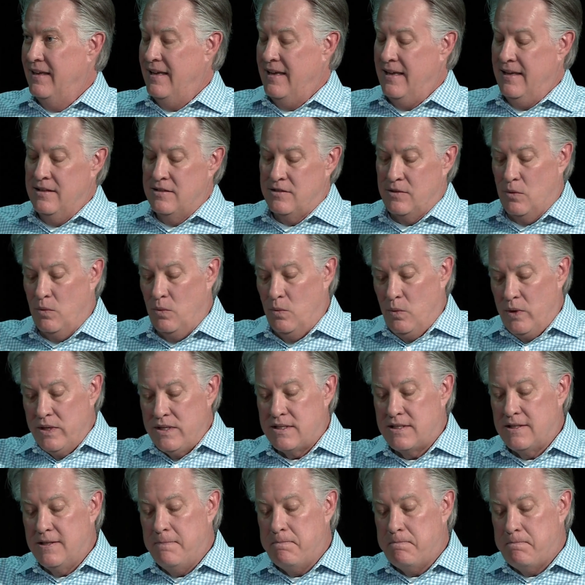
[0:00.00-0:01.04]
So
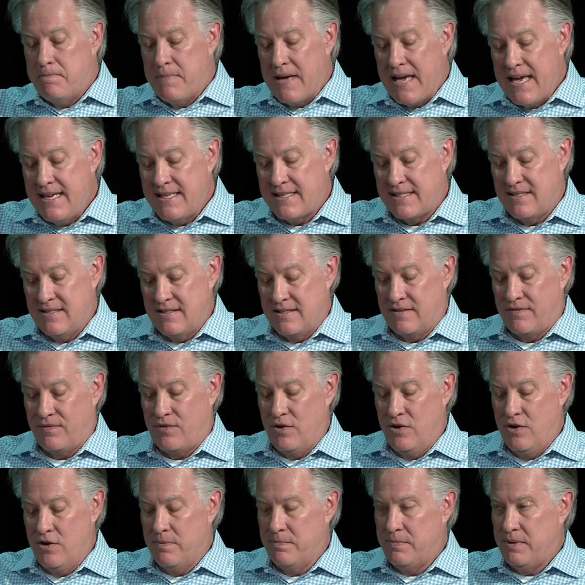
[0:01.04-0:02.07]
what's the basis
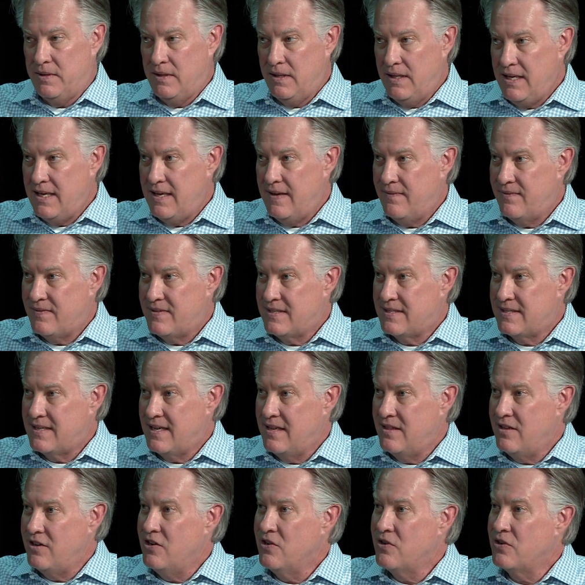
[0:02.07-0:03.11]
for your belief to say
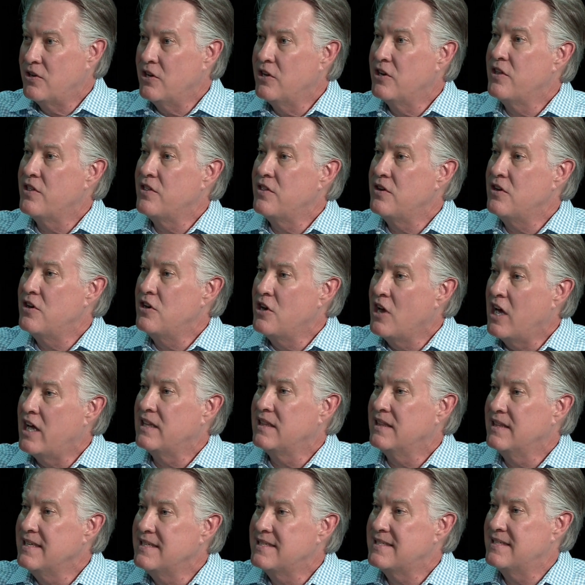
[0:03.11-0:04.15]
that you're going to not
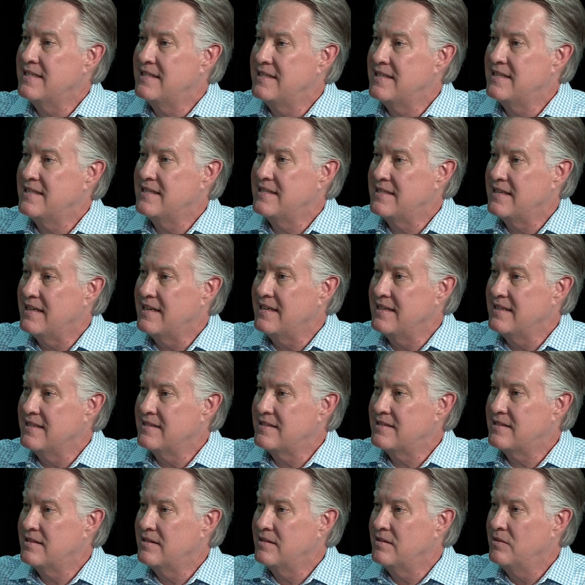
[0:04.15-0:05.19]
listen to the
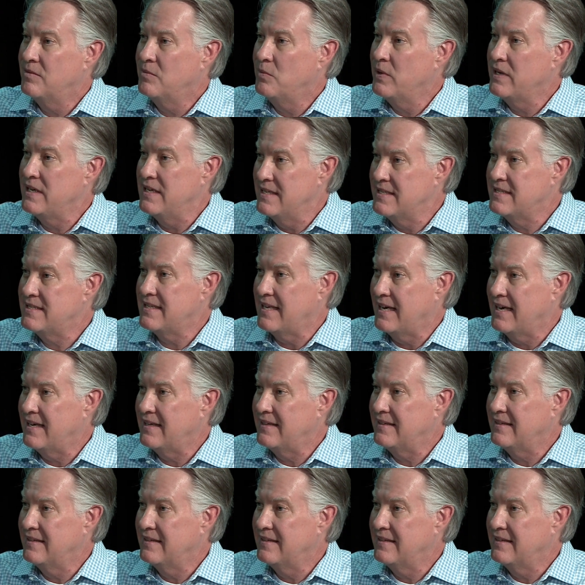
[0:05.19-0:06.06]
science? What is that?